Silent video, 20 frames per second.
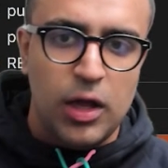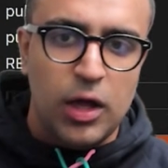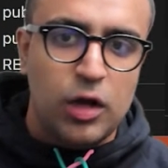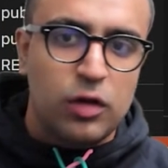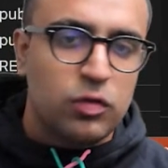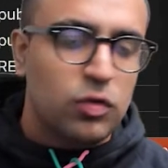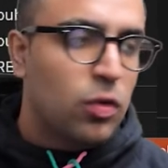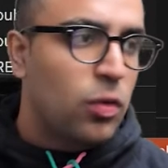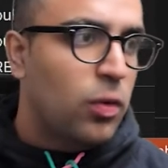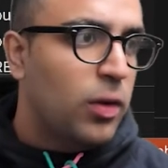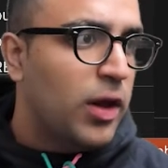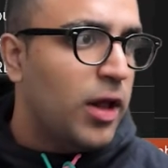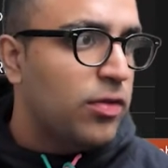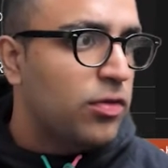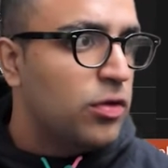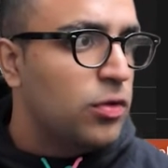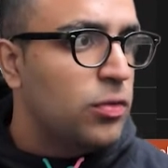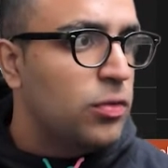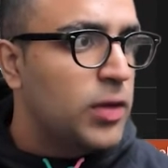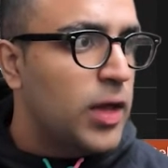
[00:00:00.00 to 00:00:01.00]
So
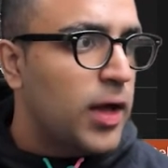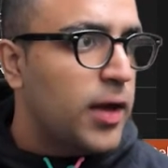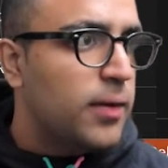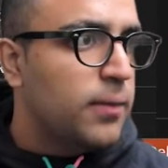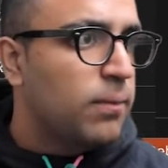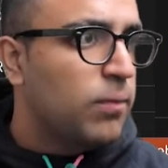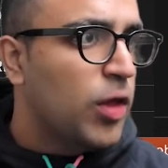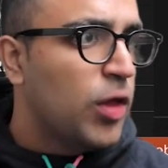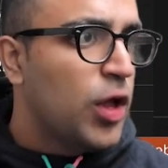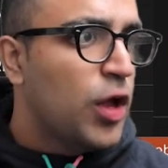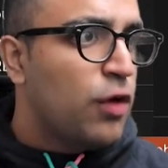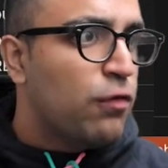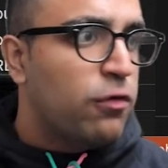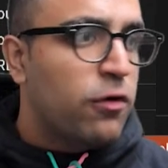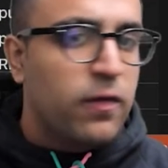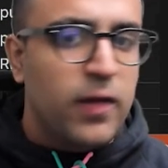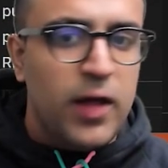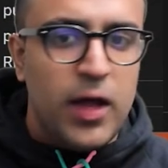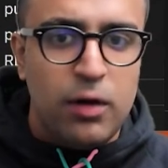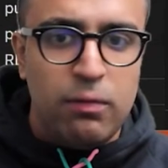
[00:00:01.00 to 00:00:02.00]
let's do that.
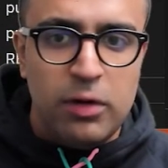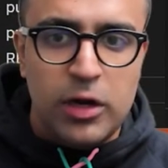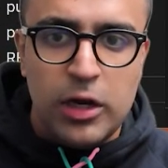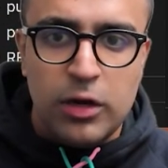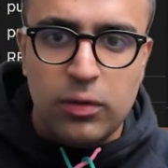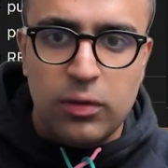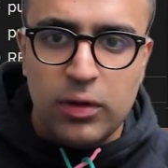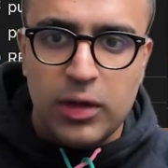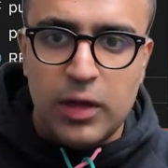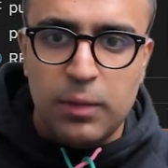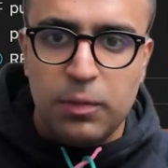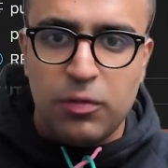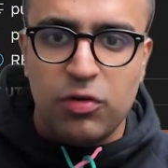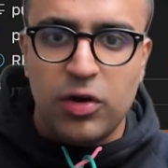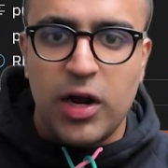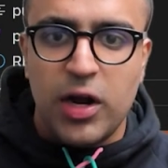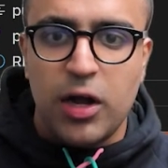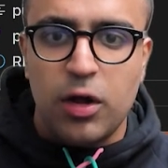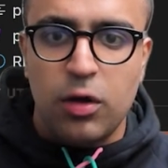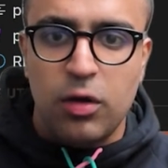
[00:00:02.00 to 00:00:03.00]
For that, we need to keep
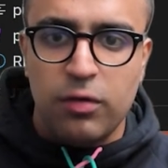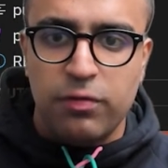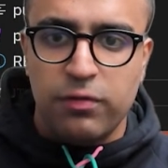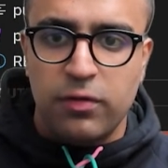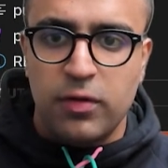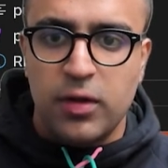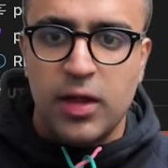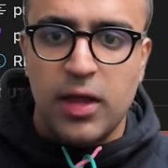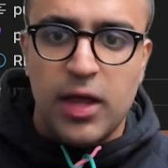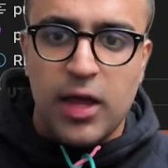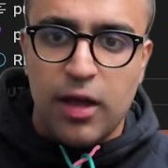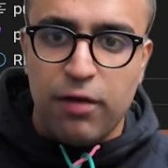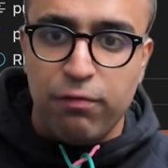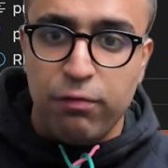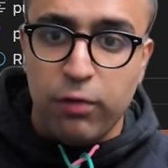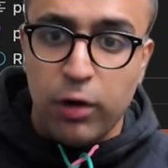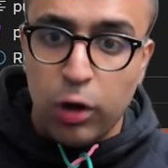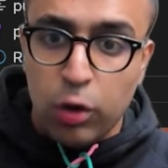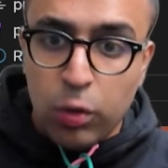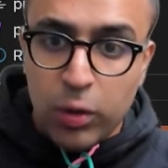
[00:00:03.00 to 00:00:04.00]
track of if
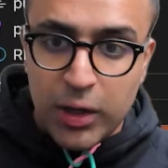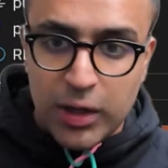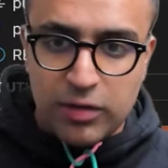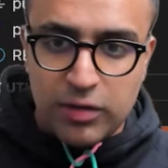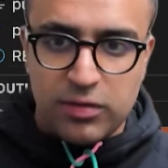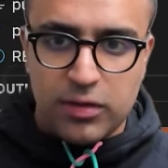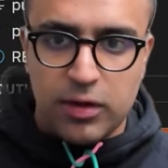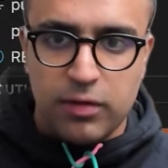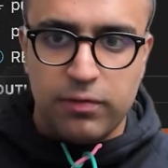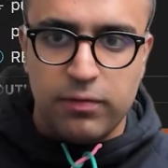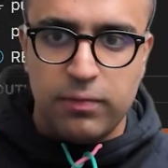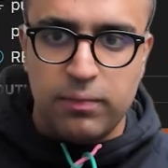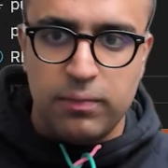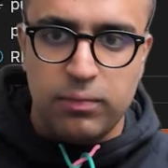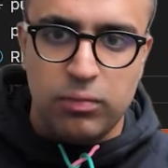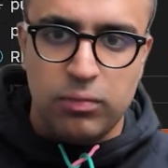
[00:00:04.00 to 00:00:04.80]
we're loading stuff.